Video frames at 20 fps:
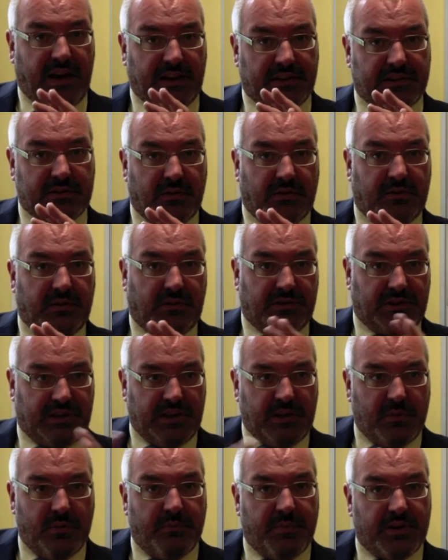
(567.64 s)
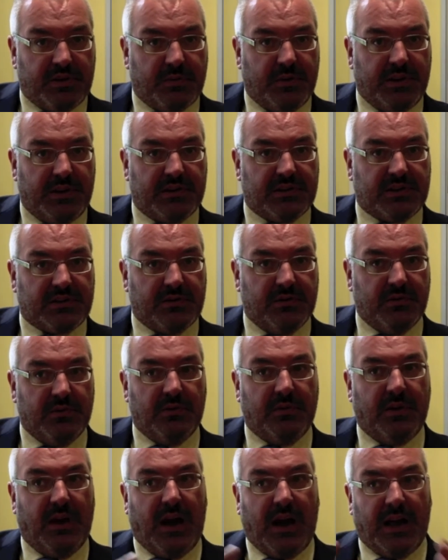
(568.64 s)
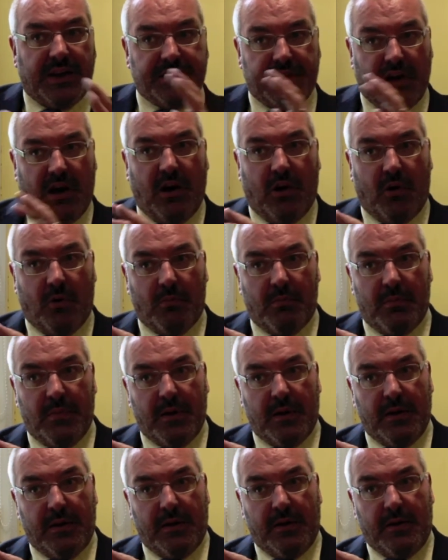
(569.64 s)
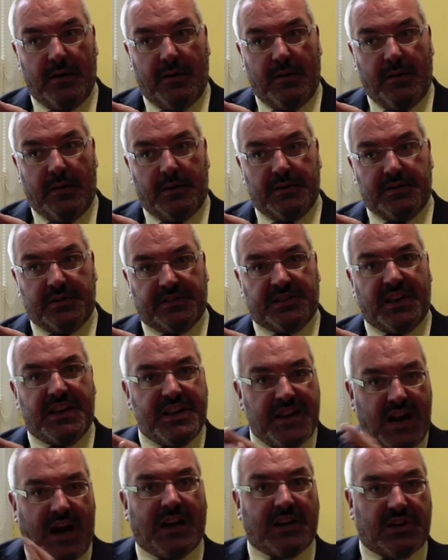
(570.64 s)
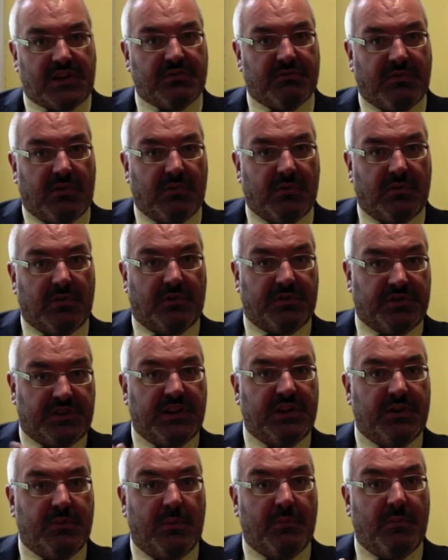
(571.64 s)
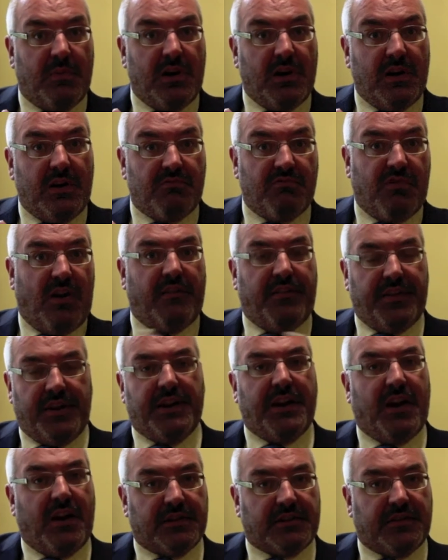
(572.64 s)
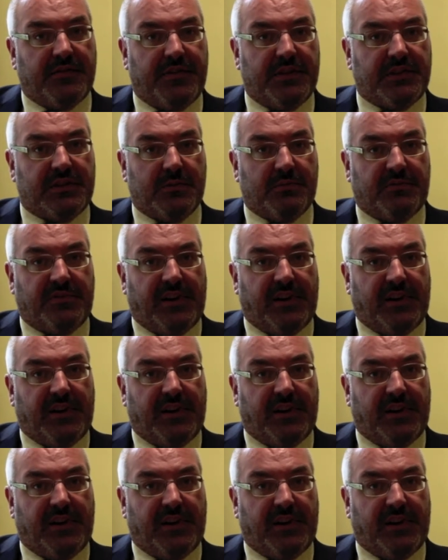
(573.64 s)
that sort of continuum between school and home just a natural continuum rather than an artificial